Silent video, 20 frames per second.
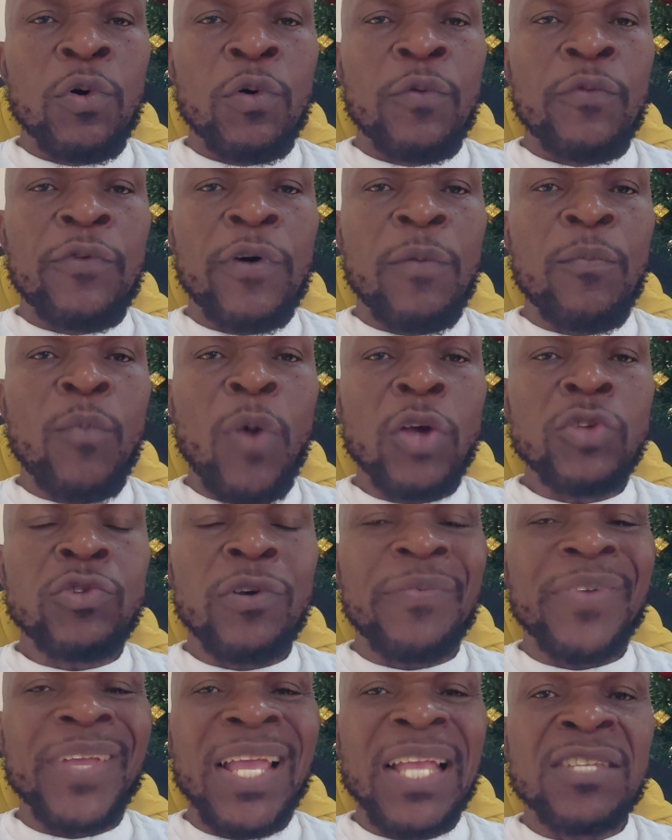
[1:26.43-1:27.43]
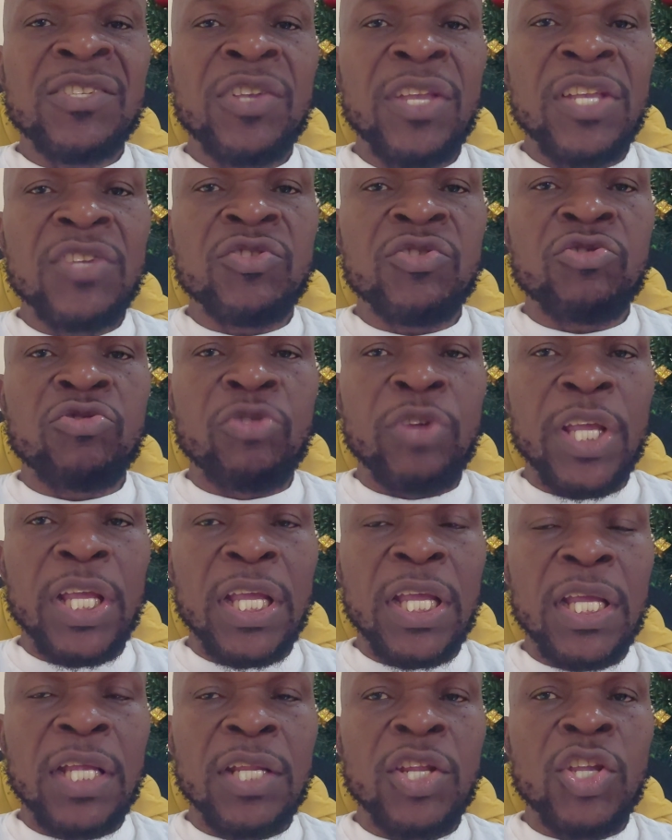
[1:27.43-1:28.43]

For much of its history,